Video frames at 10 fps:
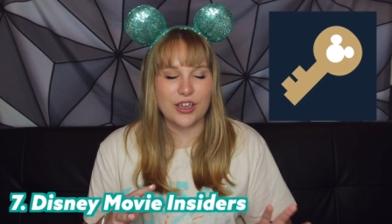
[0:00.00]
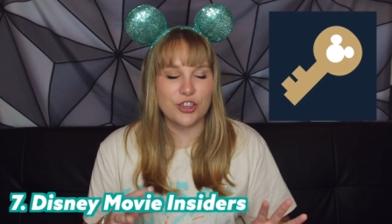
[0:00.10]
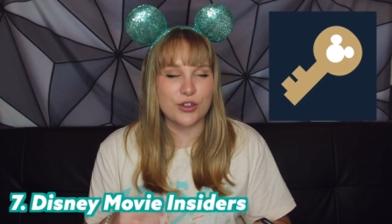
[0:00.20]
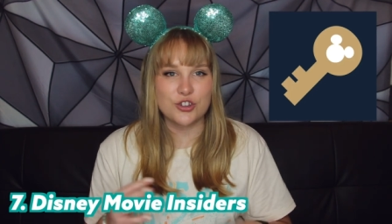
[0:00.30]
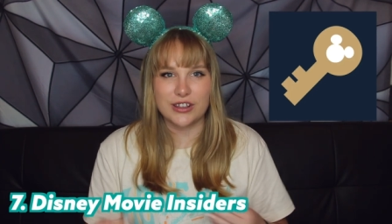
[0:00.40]

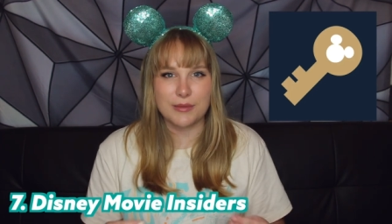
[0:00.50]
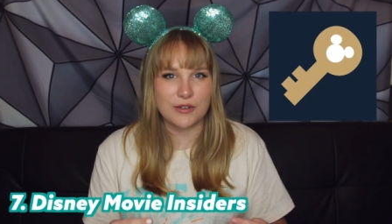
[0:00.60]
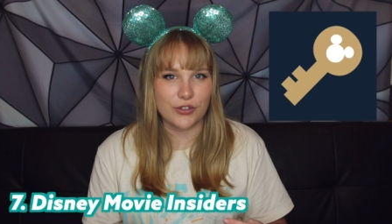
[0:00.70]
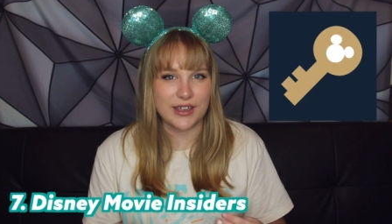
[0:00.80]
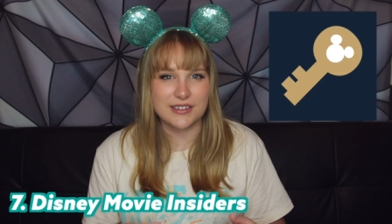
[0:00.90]
you can trade them
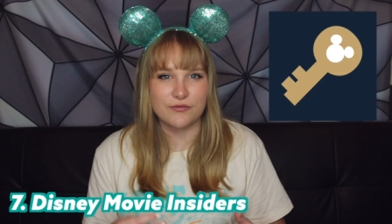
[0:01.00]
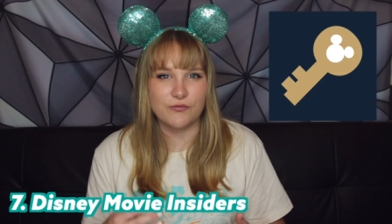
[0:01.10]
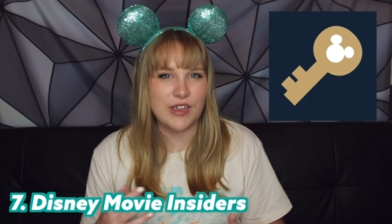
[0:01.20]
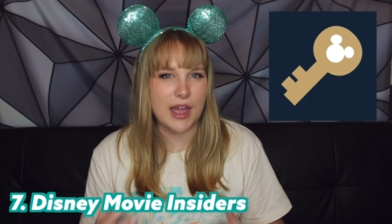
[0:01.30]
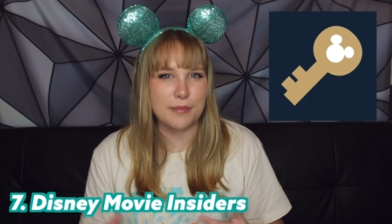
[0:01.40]
in for like
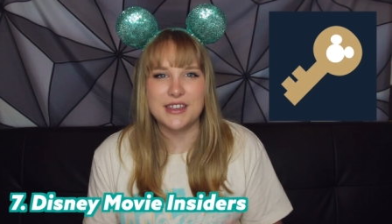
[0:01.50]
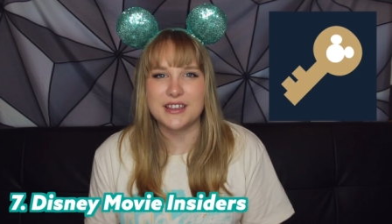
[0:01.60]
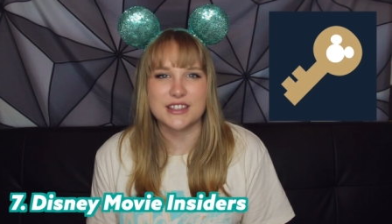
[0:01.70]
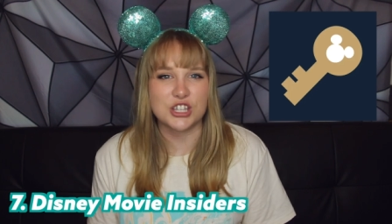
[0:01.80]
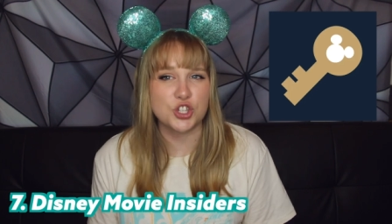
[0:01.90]
VIP
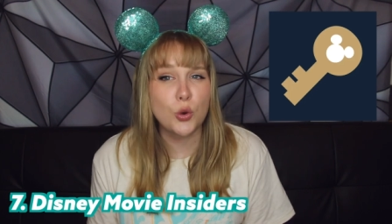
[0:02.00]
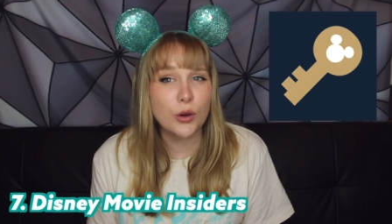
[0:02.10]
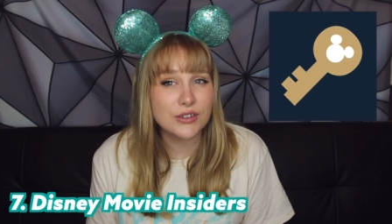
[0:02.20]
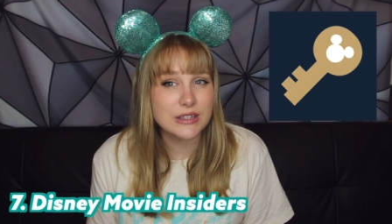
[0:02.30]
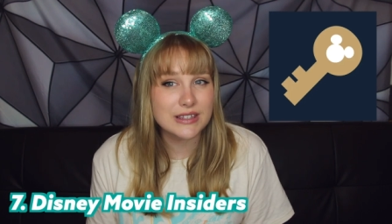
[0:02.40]
Disney
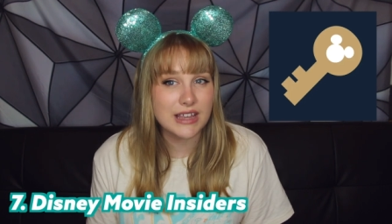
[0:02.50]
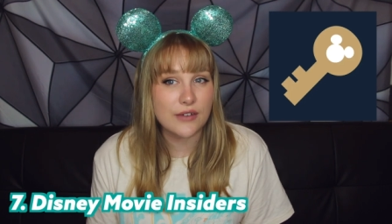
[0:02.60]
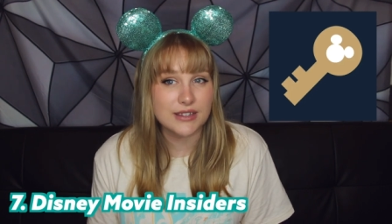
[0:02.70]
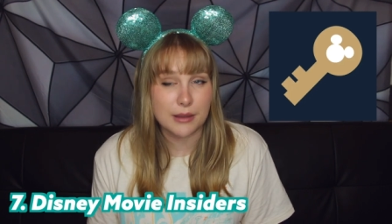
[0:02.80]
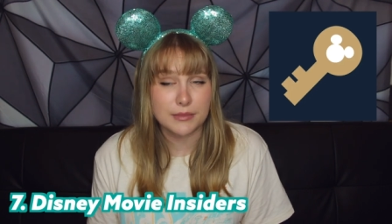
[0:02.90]
tours and
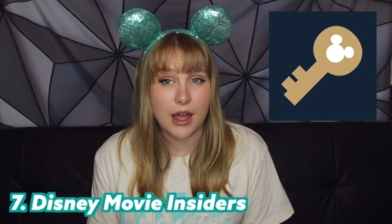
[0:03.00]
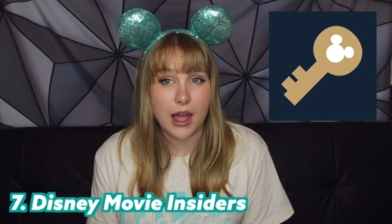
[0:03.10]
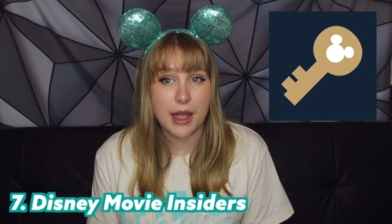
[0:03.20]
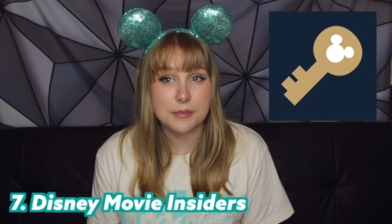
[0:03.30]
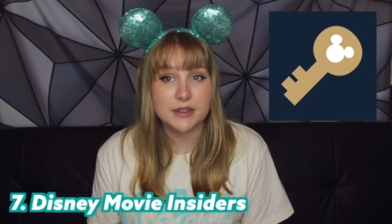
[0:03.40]
stuff
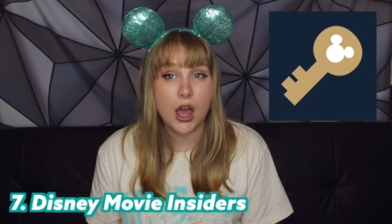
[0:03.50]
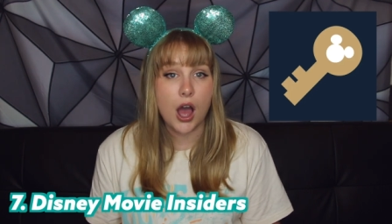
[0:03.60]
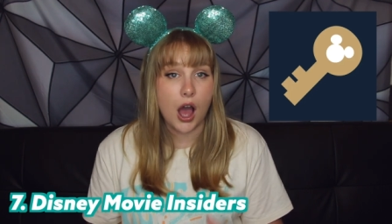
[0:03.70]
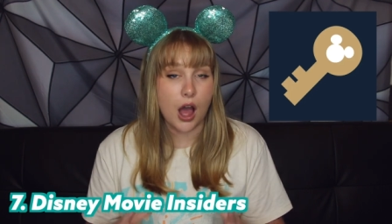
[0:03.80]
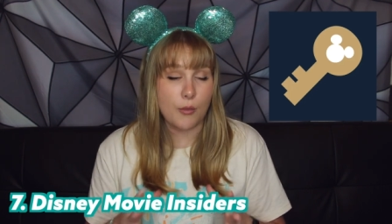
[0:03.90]
sometimes
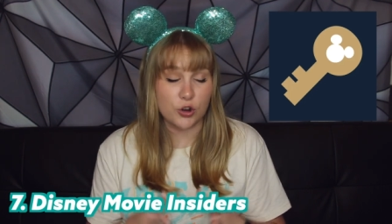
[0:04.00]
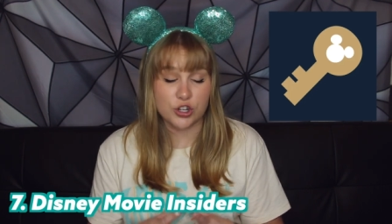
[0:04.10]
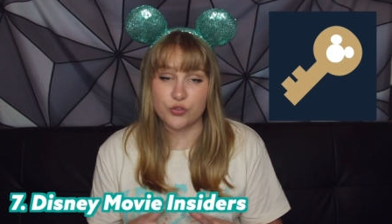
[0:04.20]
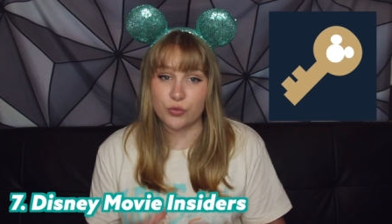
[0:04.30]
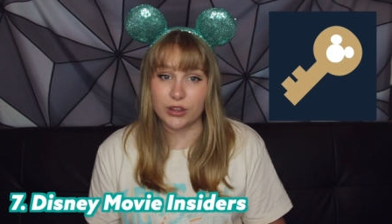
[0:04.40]
um, or
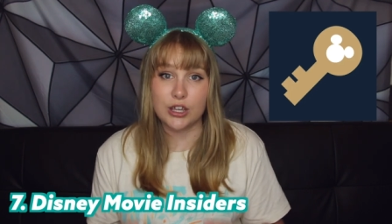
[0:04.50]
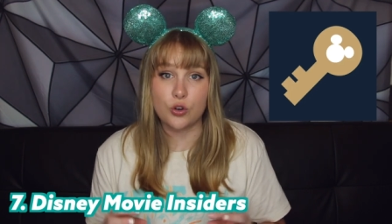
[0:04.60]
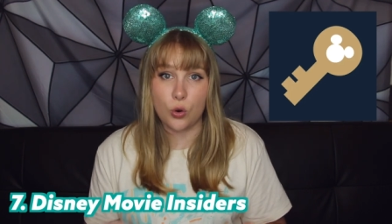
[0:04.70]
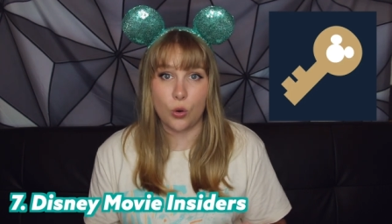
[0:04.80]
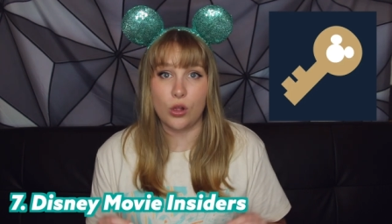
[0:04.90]
just really
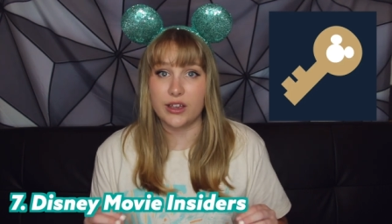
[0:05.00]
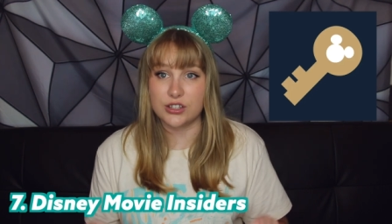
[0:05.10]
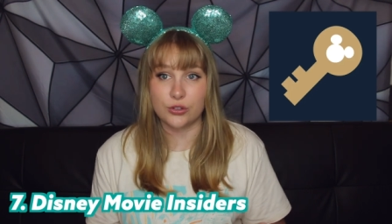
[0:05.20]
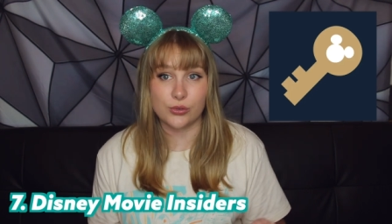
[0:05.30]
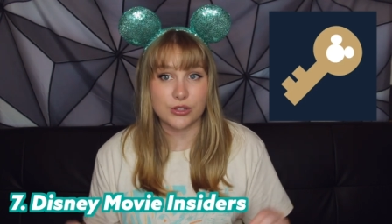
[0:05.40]
cool
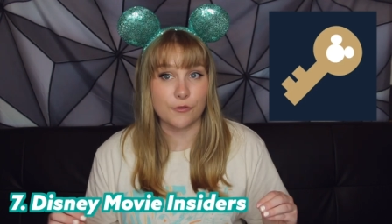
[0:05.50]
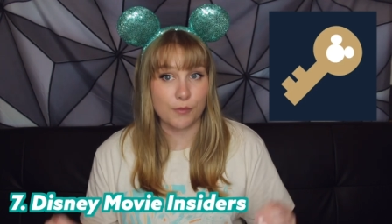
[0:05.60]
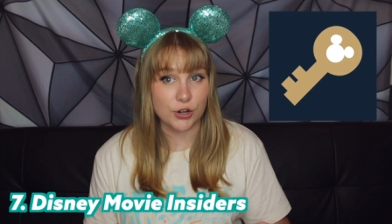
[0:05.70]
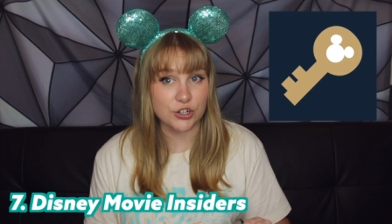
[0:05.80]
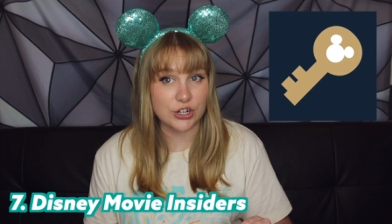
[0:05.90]
exclusive
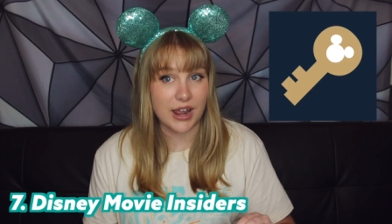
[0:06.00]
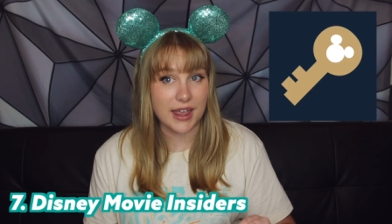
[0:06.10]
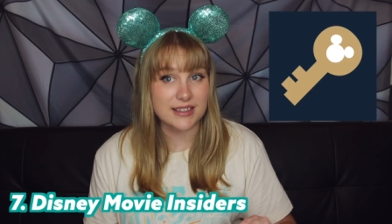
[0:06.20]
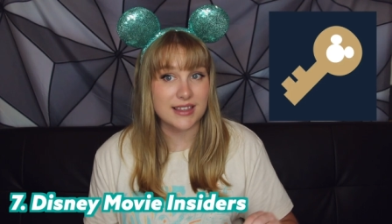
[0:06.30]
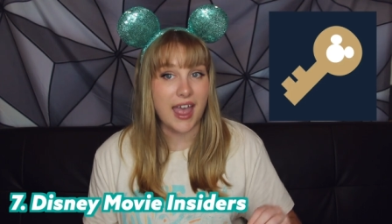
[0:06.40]

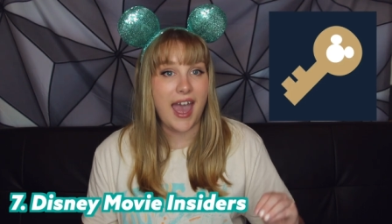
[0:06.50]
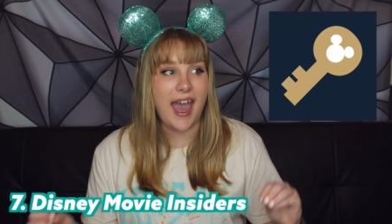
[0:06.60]
merchandise